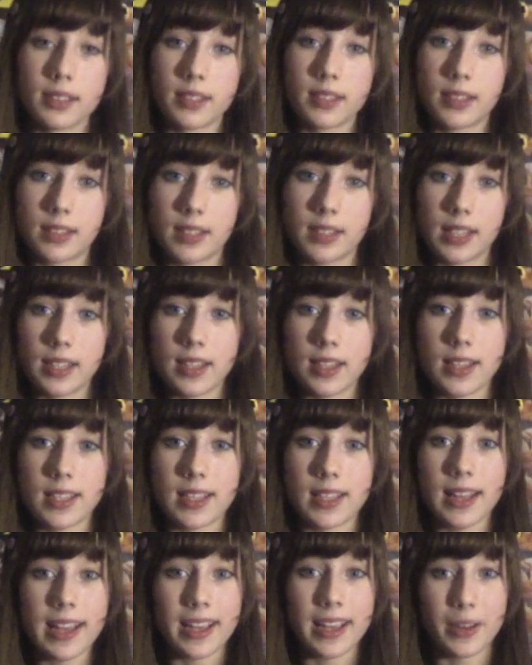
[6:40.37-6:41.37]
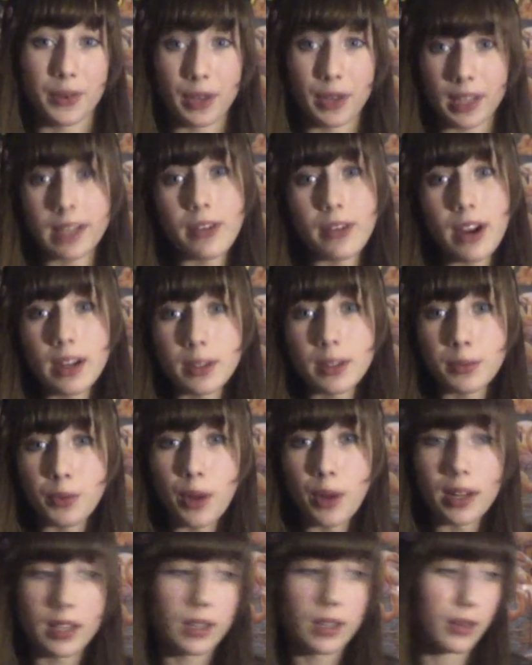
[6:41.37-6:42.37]
This is like a really random
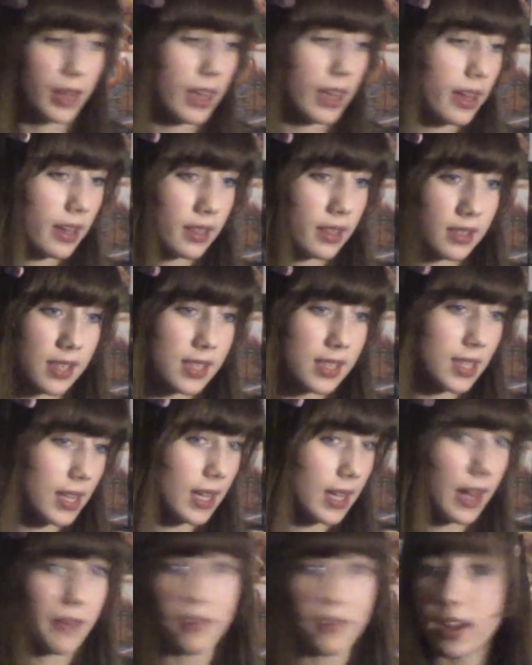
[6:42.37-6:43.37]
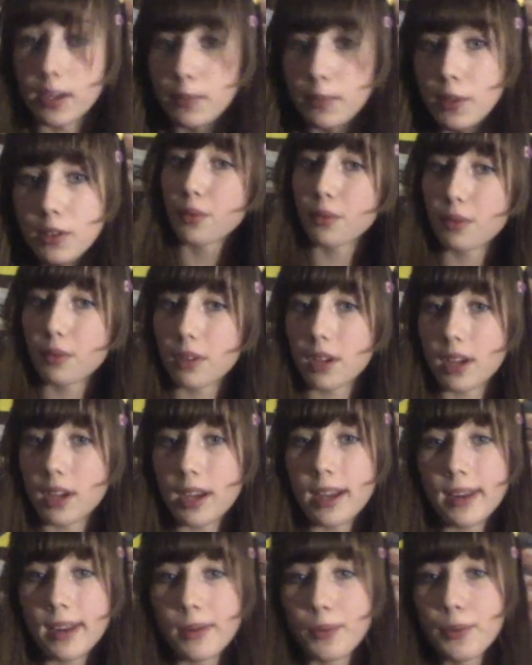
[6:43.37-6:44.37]
one. Okay, since I love animals,
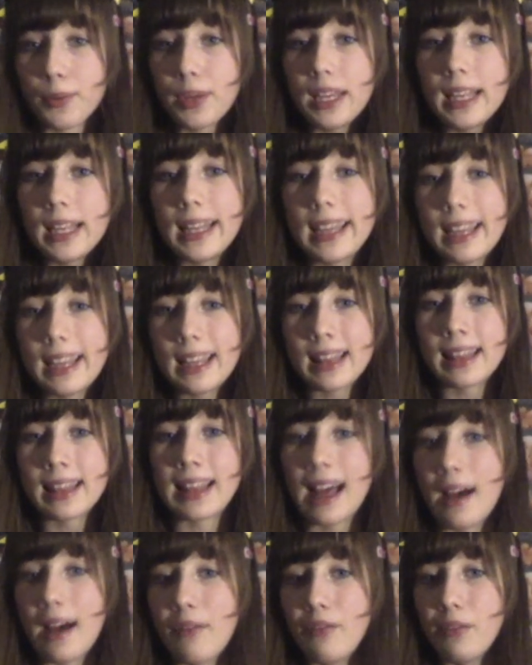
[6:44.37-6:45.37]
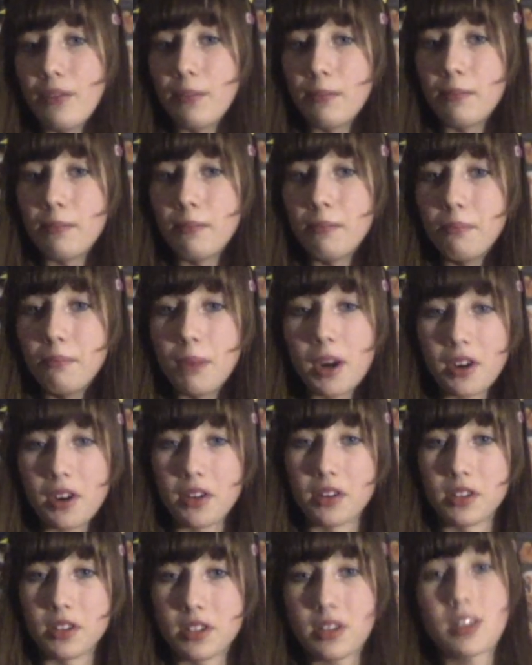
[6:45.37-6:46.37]
I really love
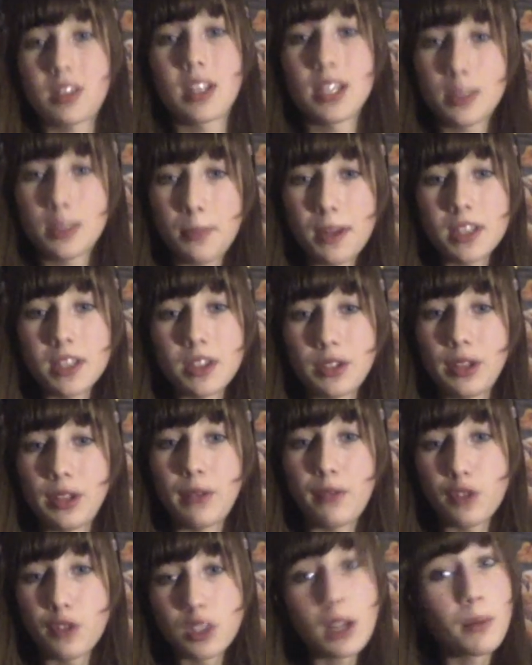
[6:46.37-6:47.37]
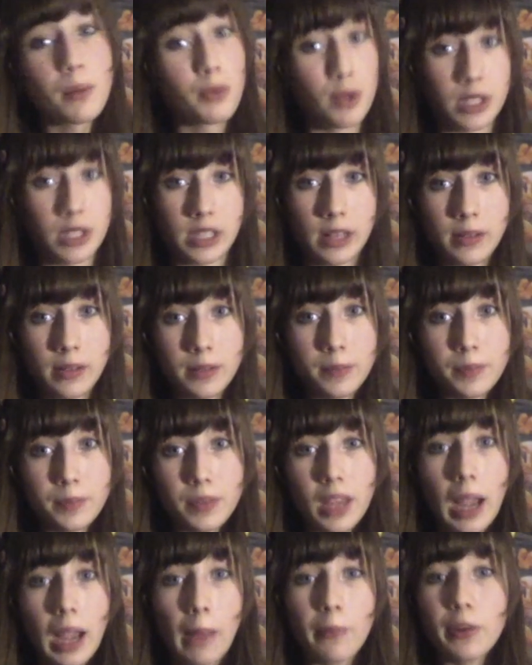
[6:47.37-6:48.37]
birds, especially for some reason.
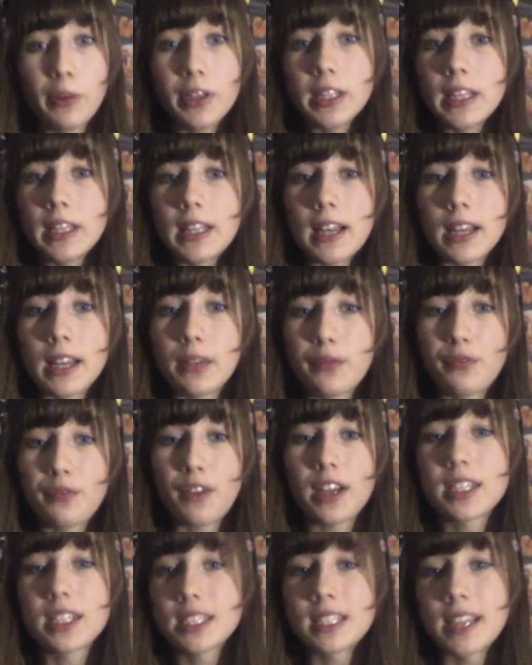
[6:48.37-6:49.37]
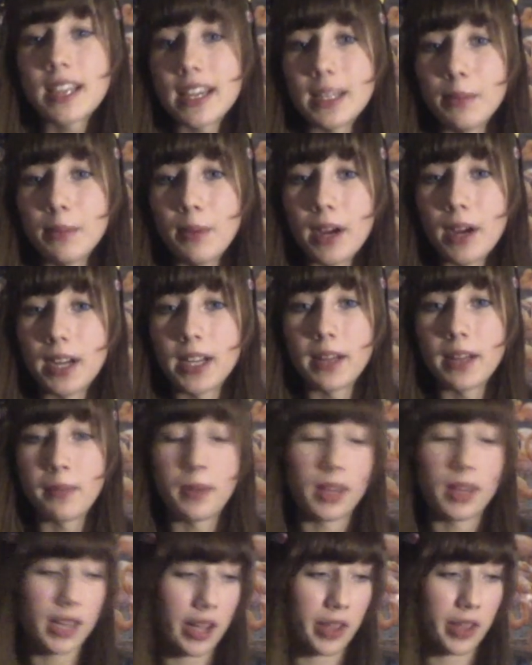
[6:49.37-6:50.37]
I'm really like fascinated by them,
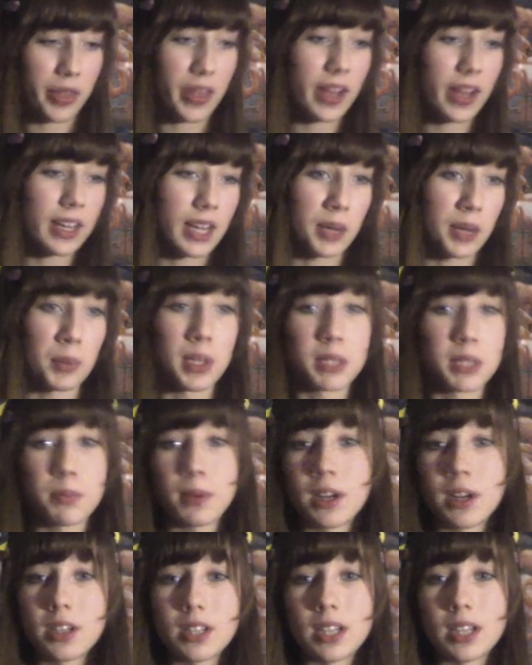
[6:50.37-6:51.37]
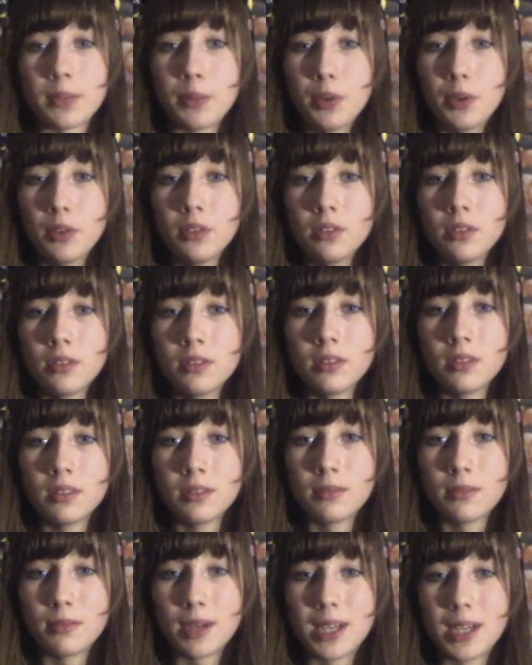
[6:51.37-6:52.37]
and I think that my spirit animal
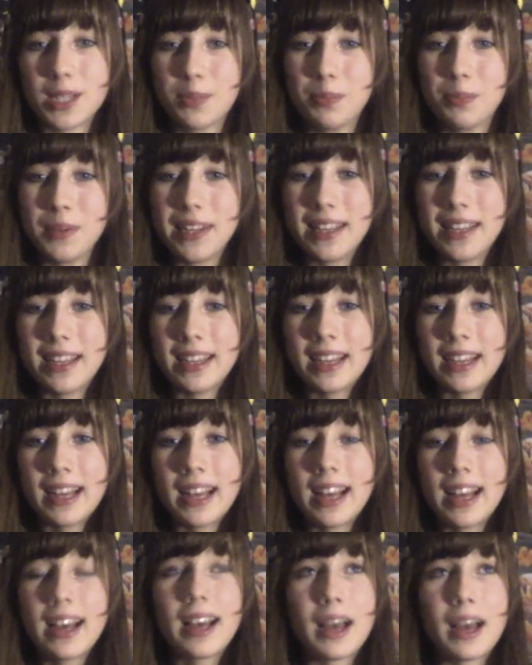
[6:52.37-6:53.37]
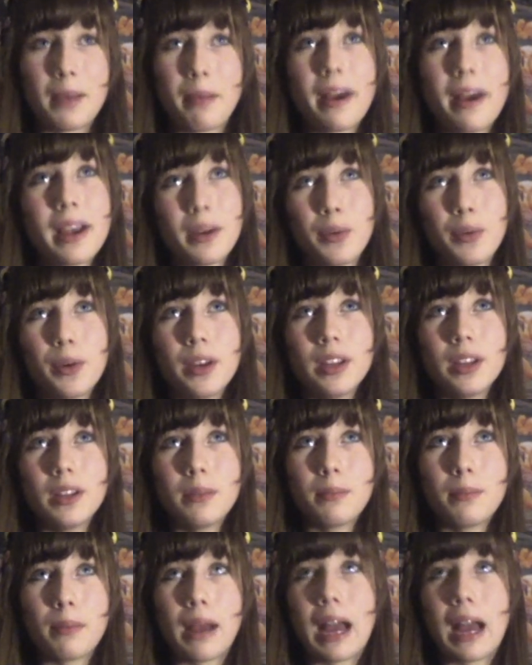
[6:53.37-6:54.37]
might be a penguin,
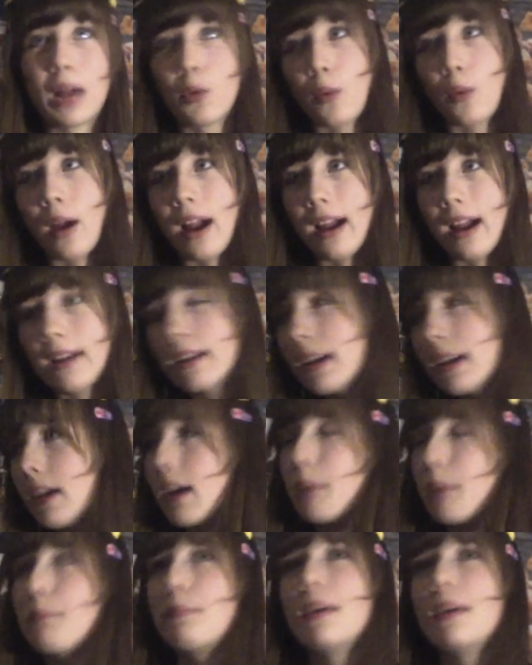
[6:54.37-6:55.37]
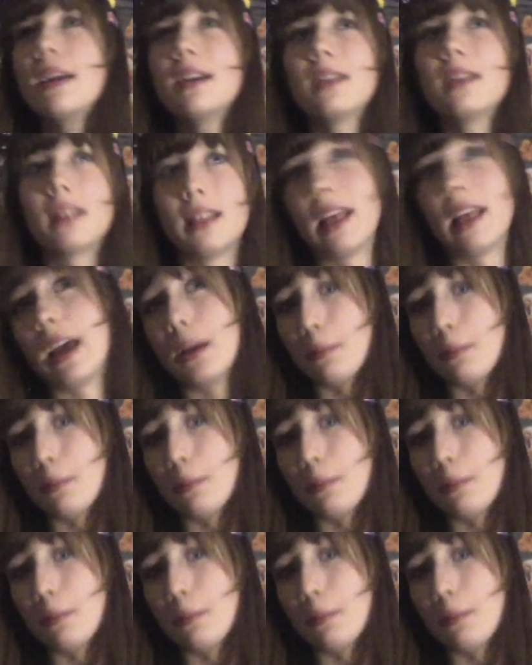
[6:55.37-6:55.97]
like